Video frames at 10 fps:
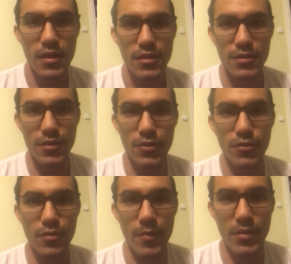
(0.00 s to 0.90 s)

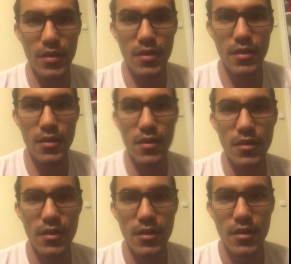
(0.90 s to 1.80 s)
So I'm gonna
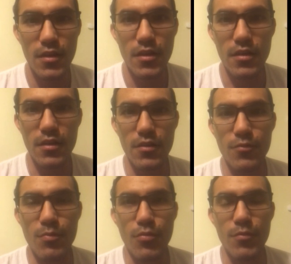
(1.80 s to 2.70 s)

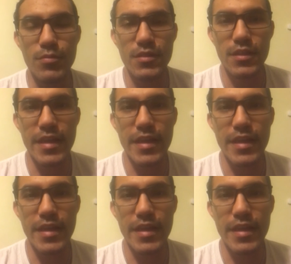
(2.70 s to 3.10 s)
repurpose